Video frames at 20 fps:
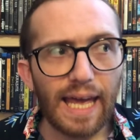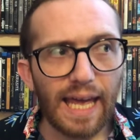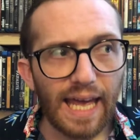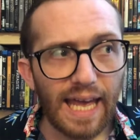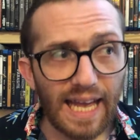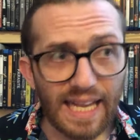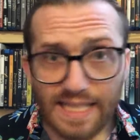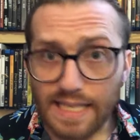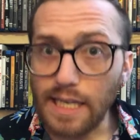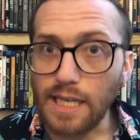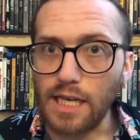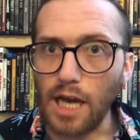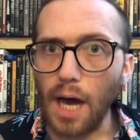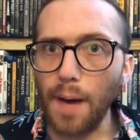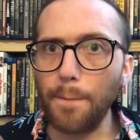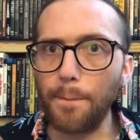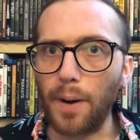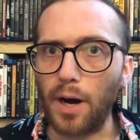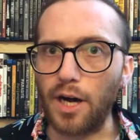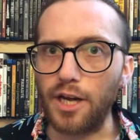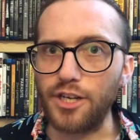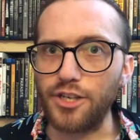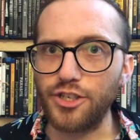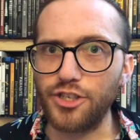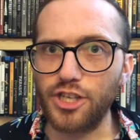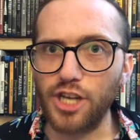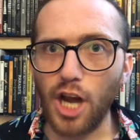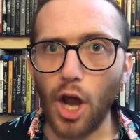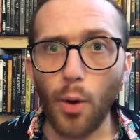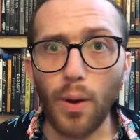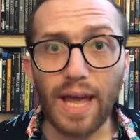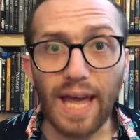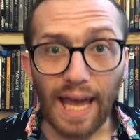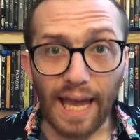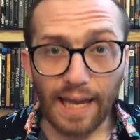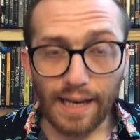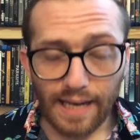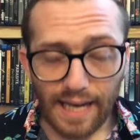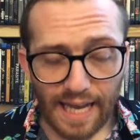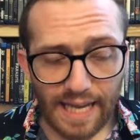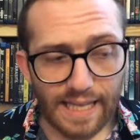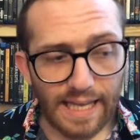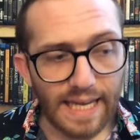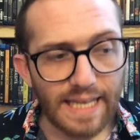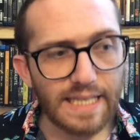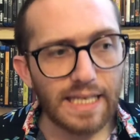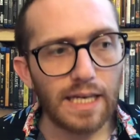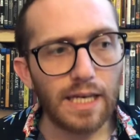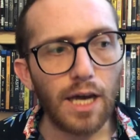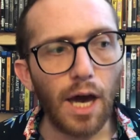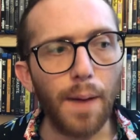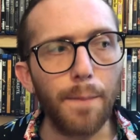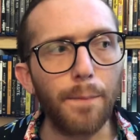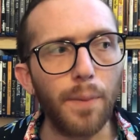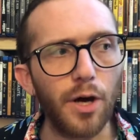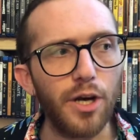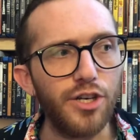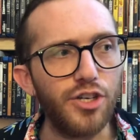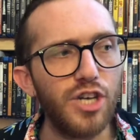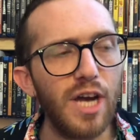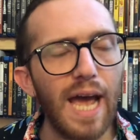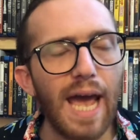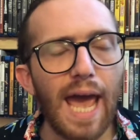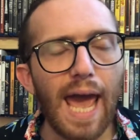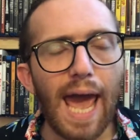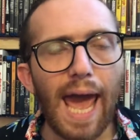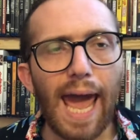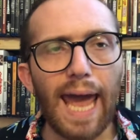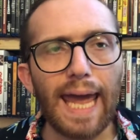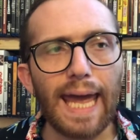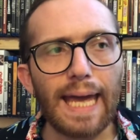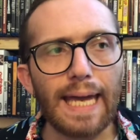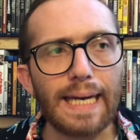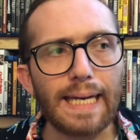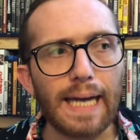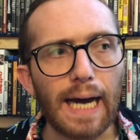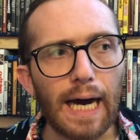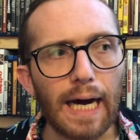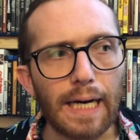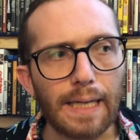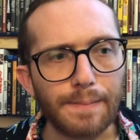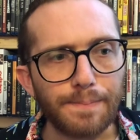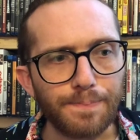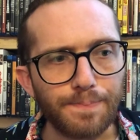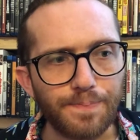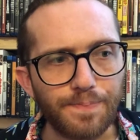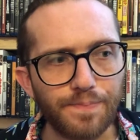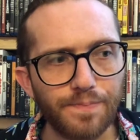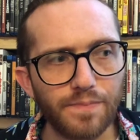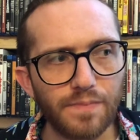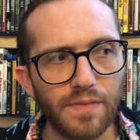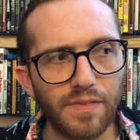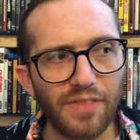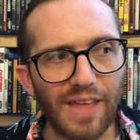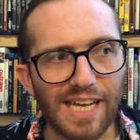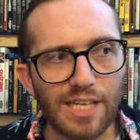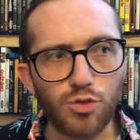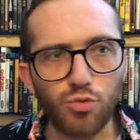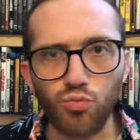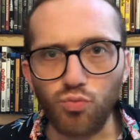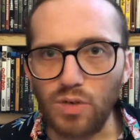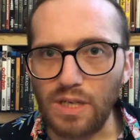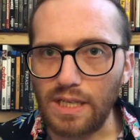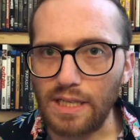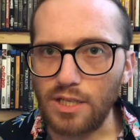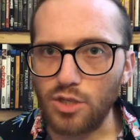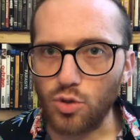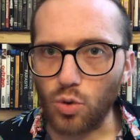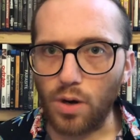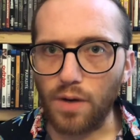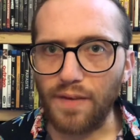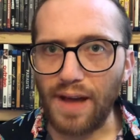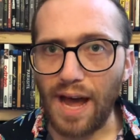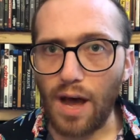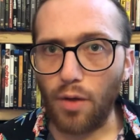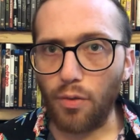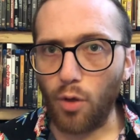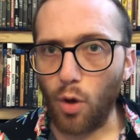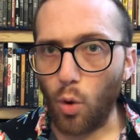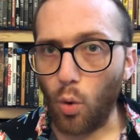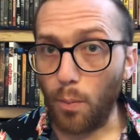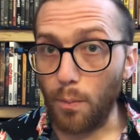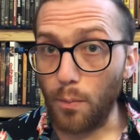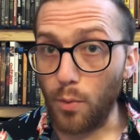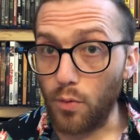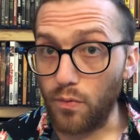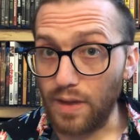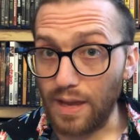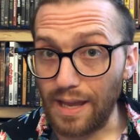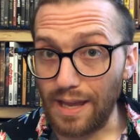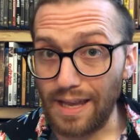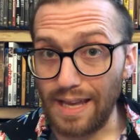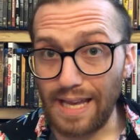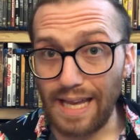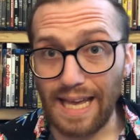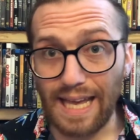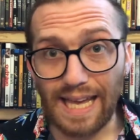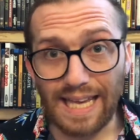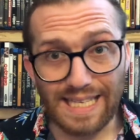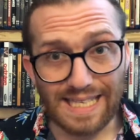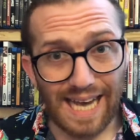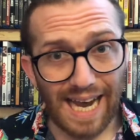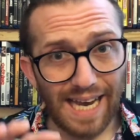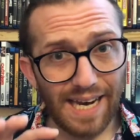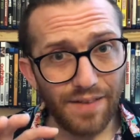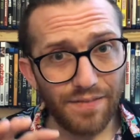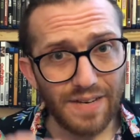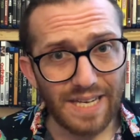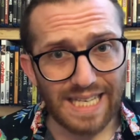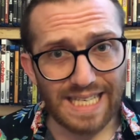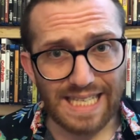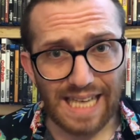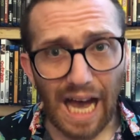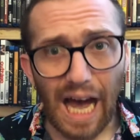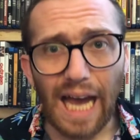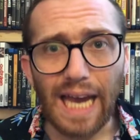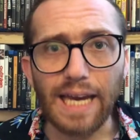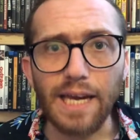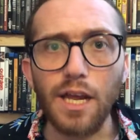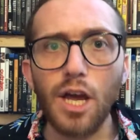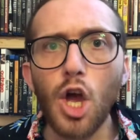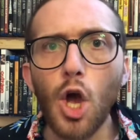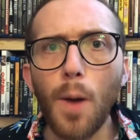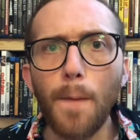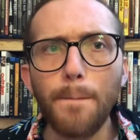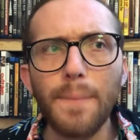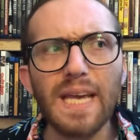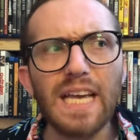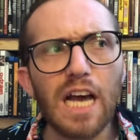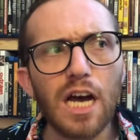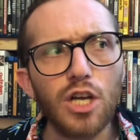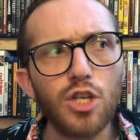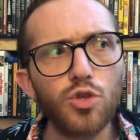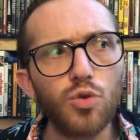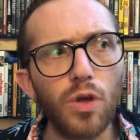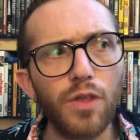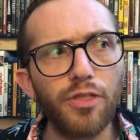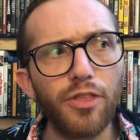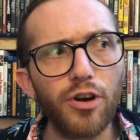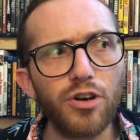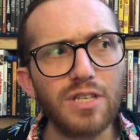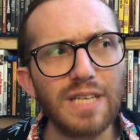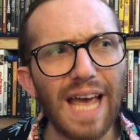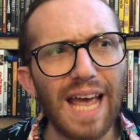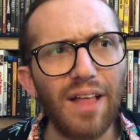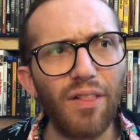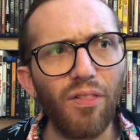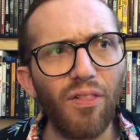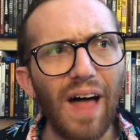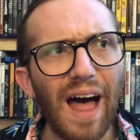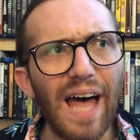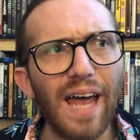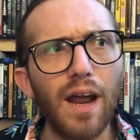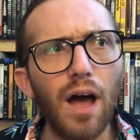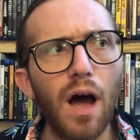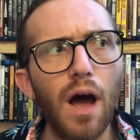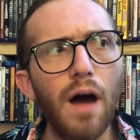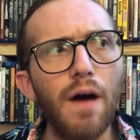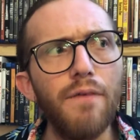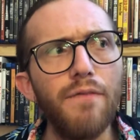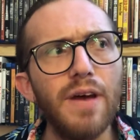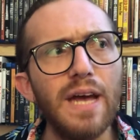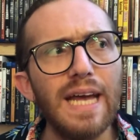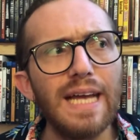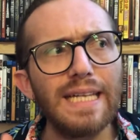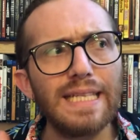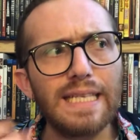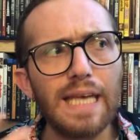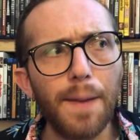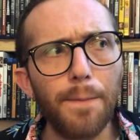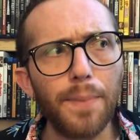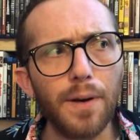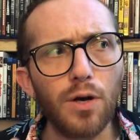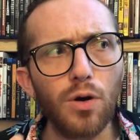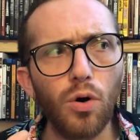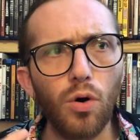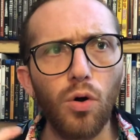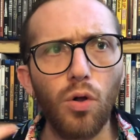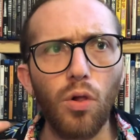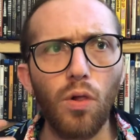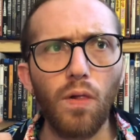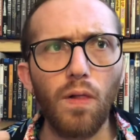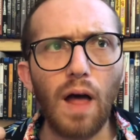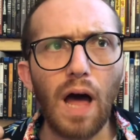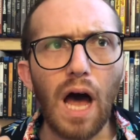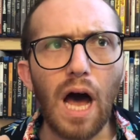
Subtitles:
it's a gut punch. You know, it's a gut punch. And that's really sort of how the whole movie is kind of designed, because there's a lot of typical